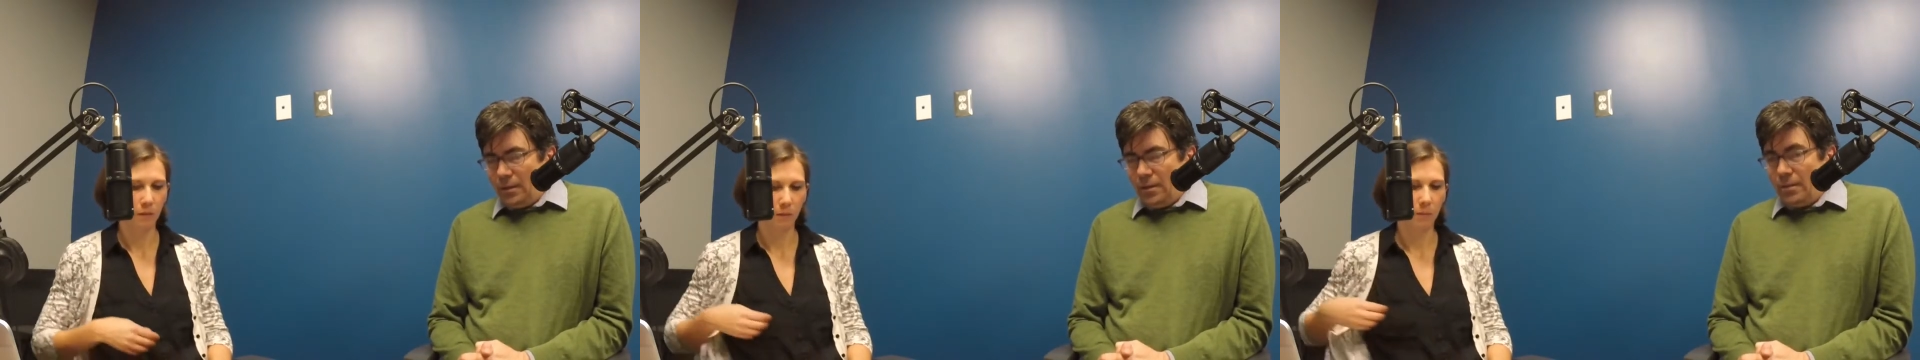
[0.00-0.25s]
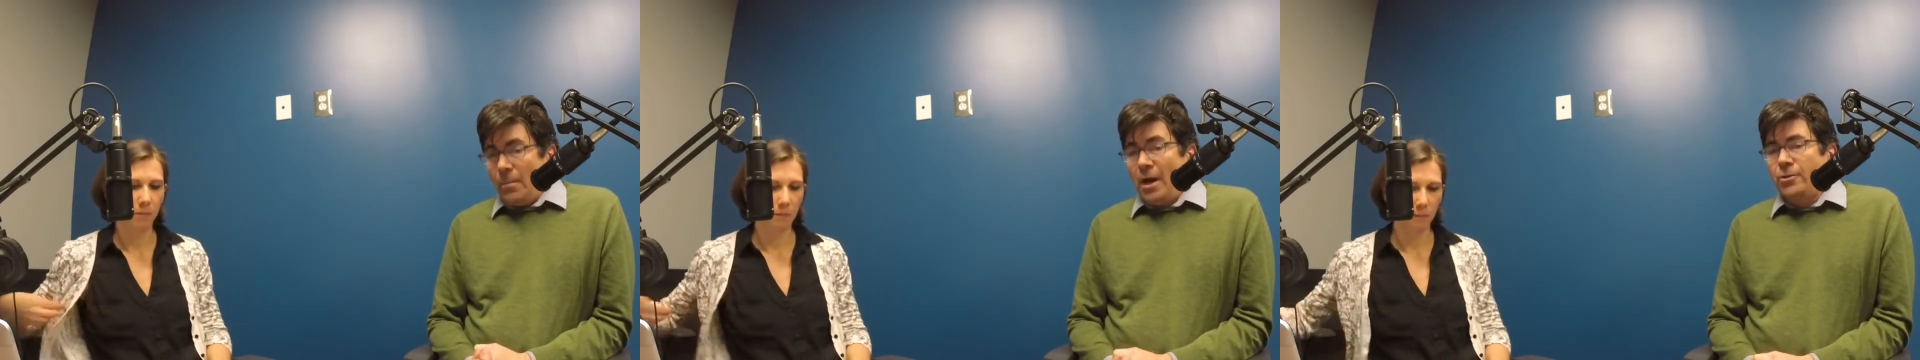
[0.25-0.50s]

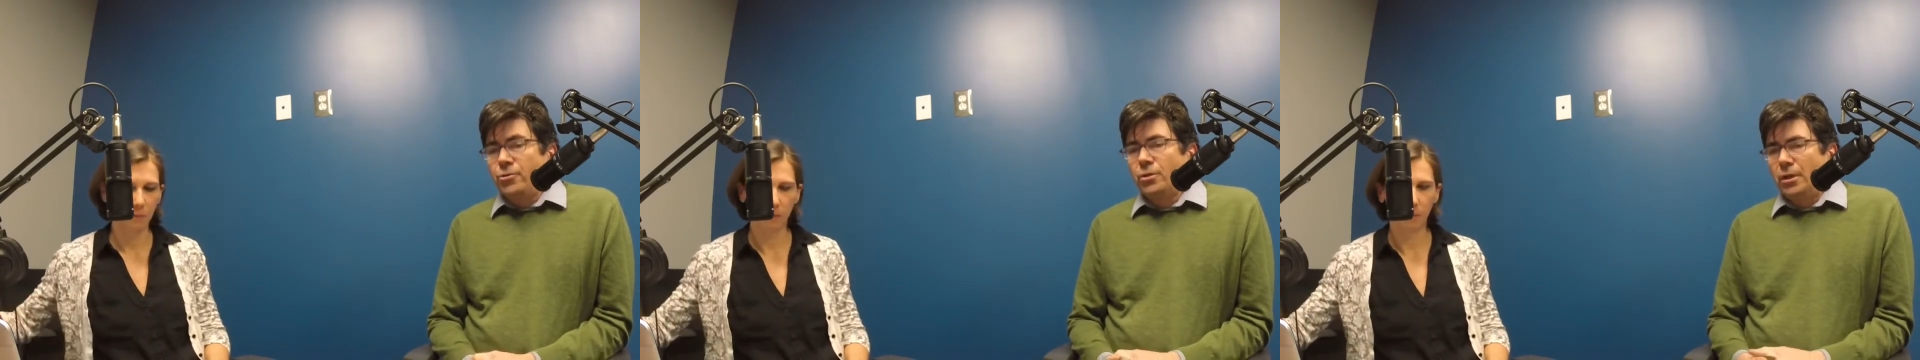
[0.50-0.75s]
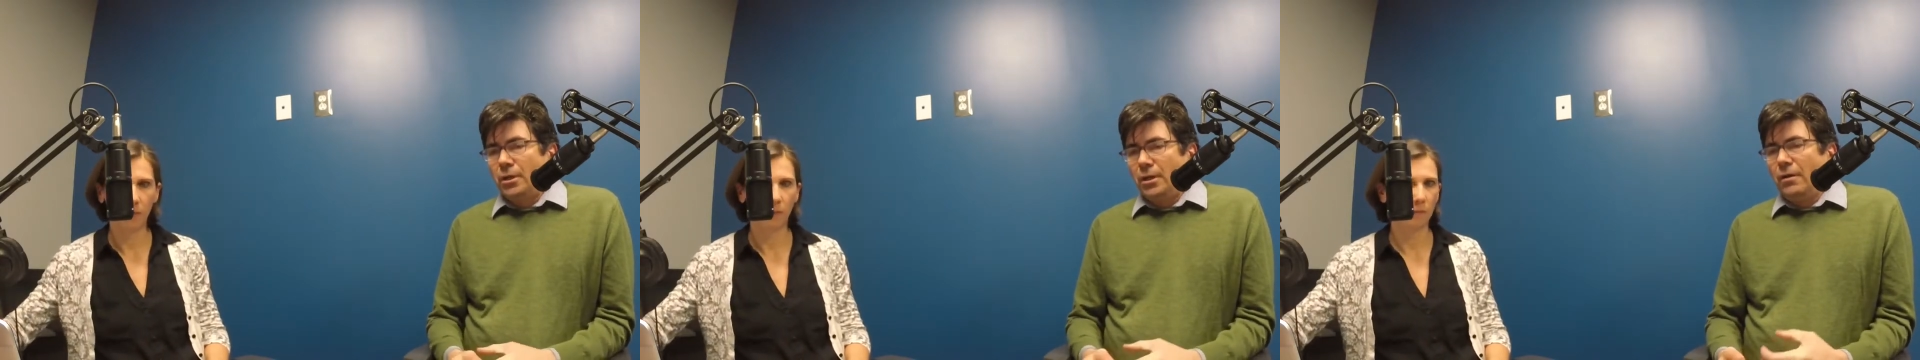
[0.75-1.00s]
Speaker 1: the
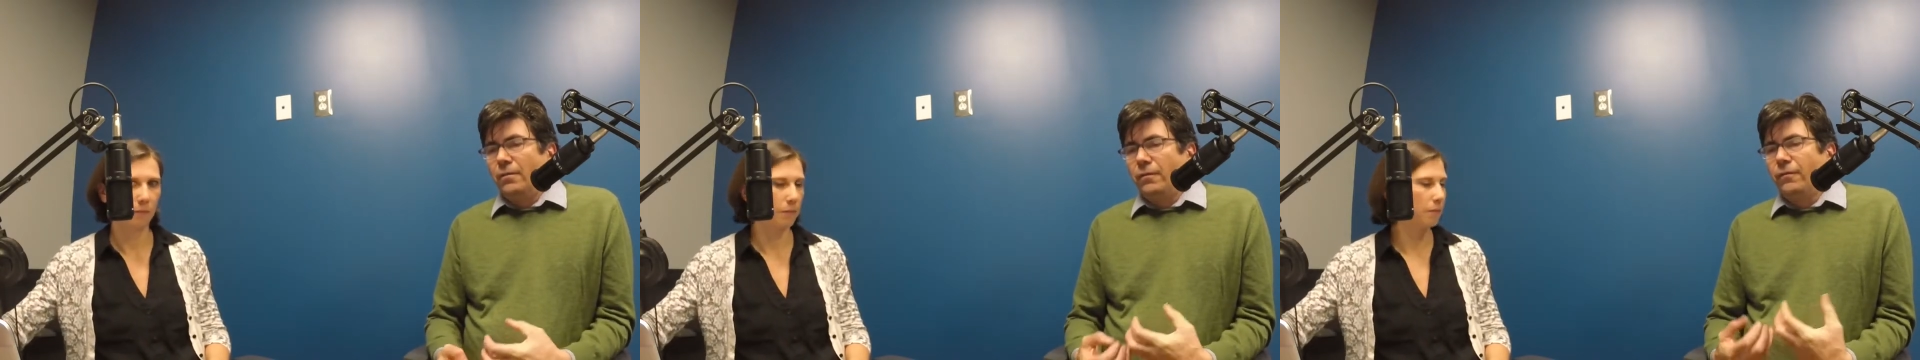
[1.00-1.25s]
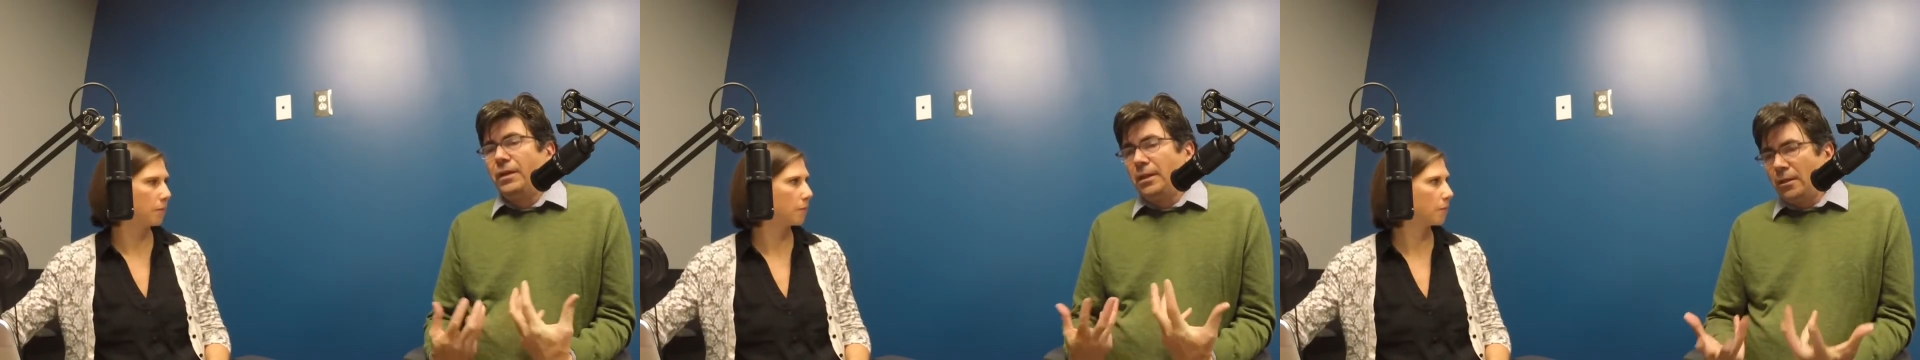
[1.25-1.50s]
mantra
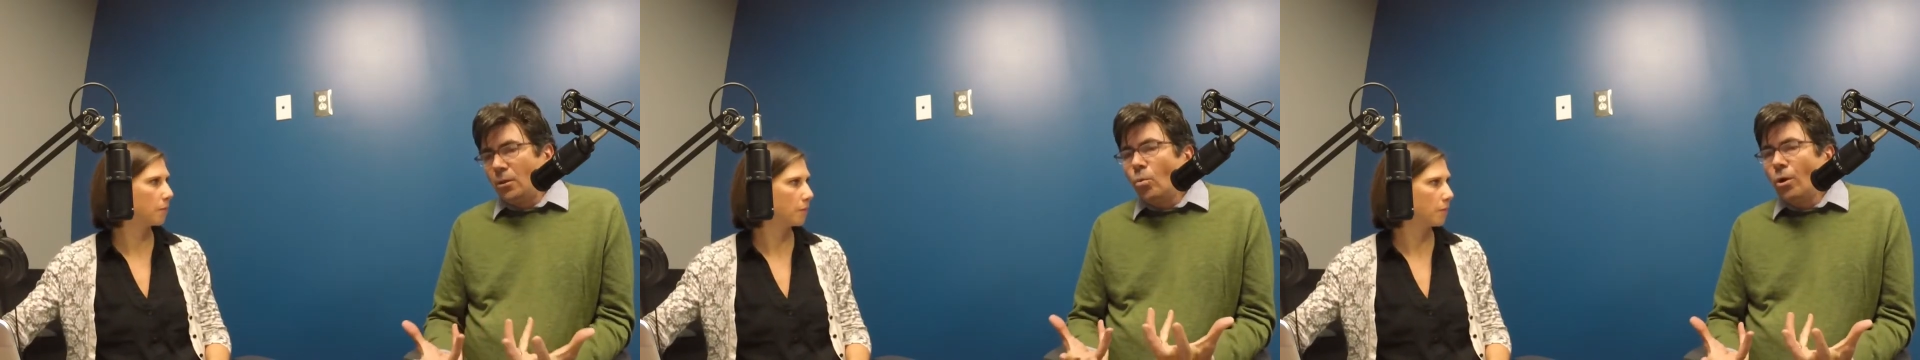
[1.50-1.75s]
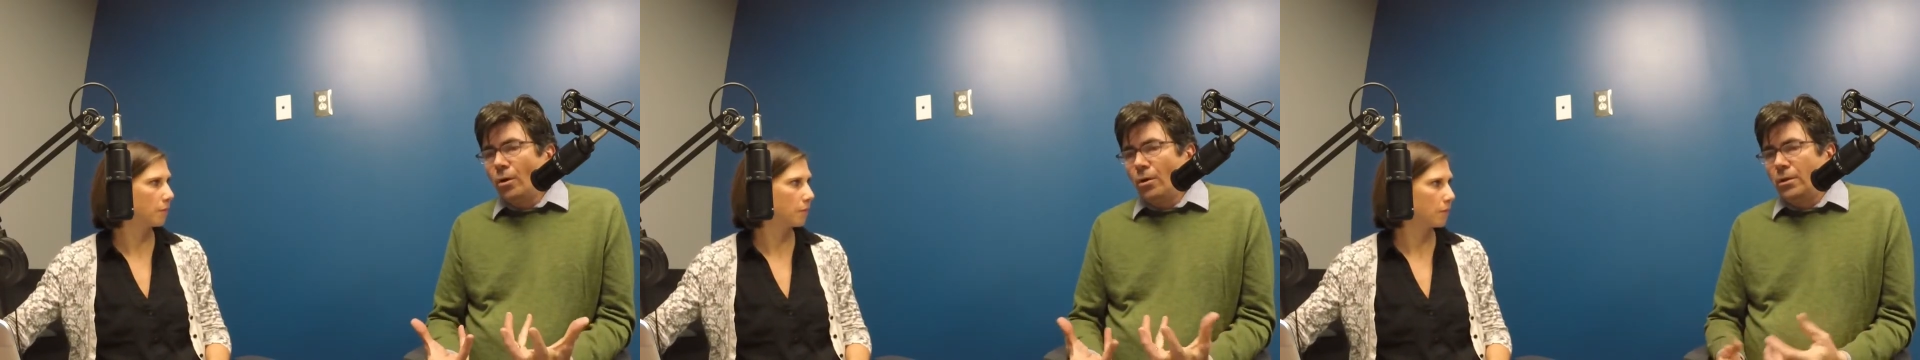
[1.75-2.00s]
of feeding the
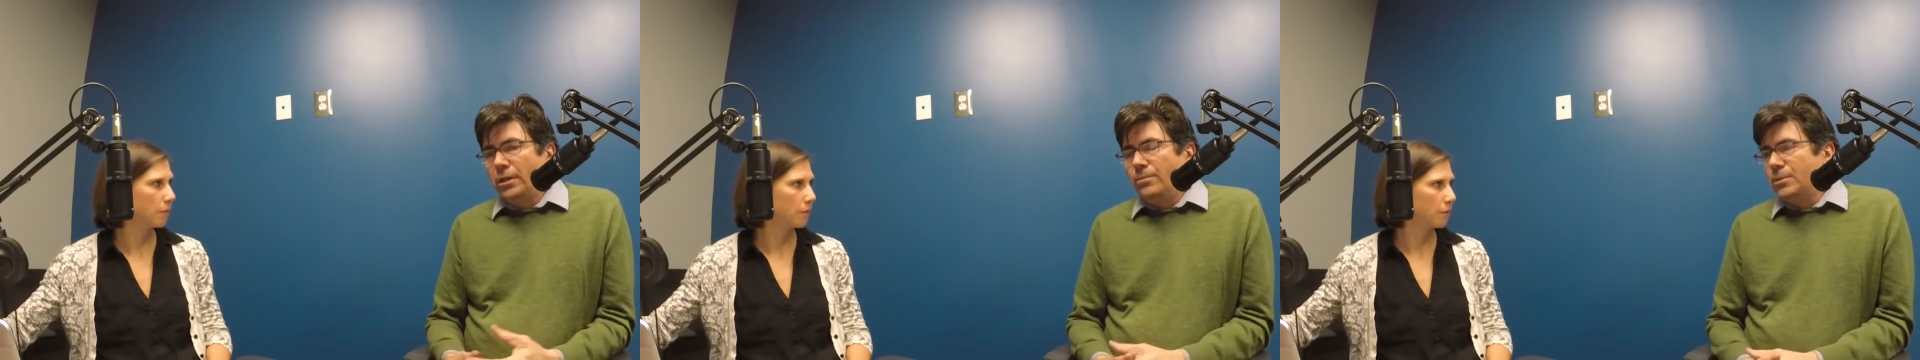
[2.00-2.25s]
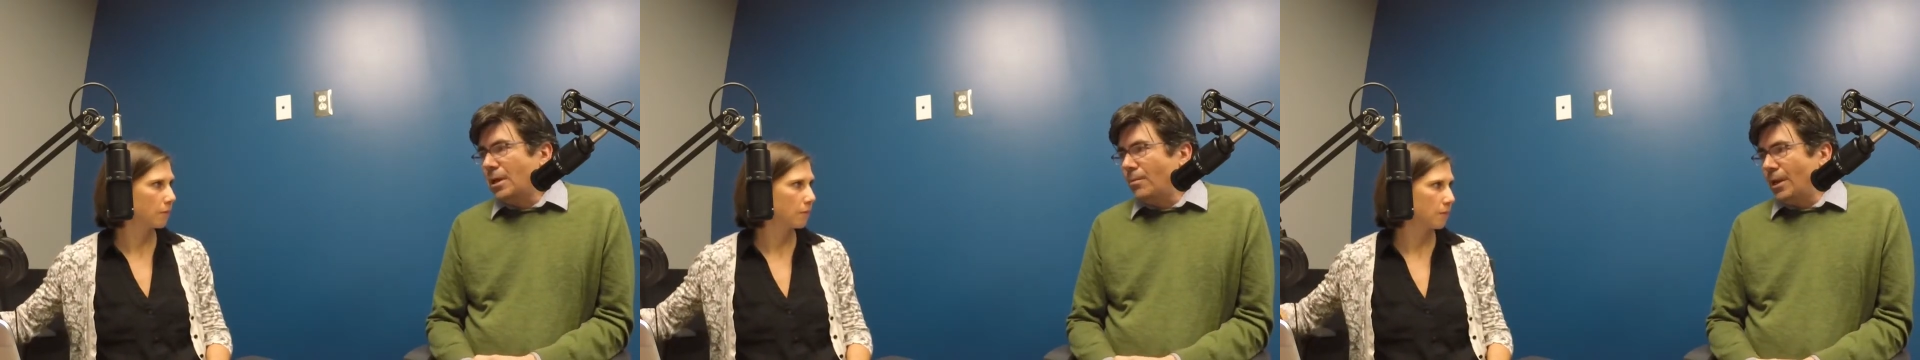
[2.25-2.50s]
world
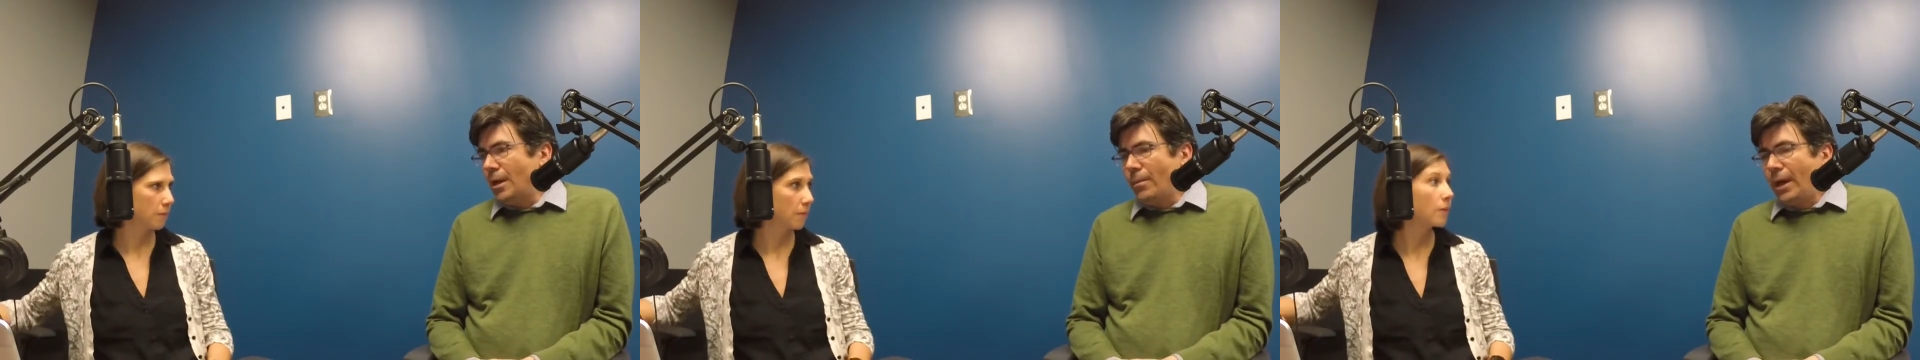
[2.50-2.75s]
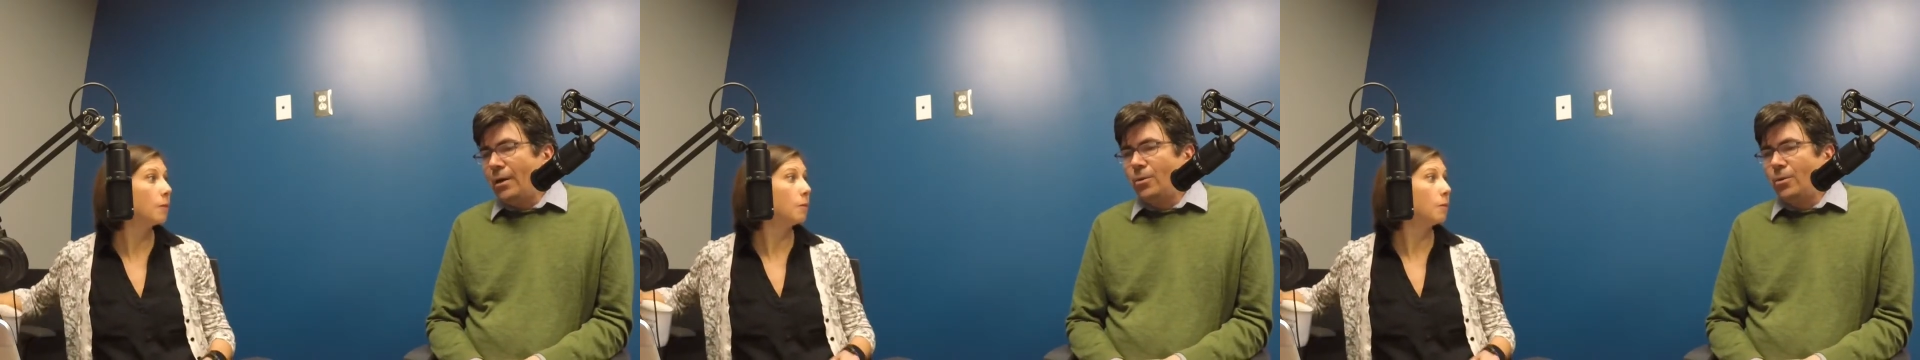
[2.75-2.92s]
keeps coming up. How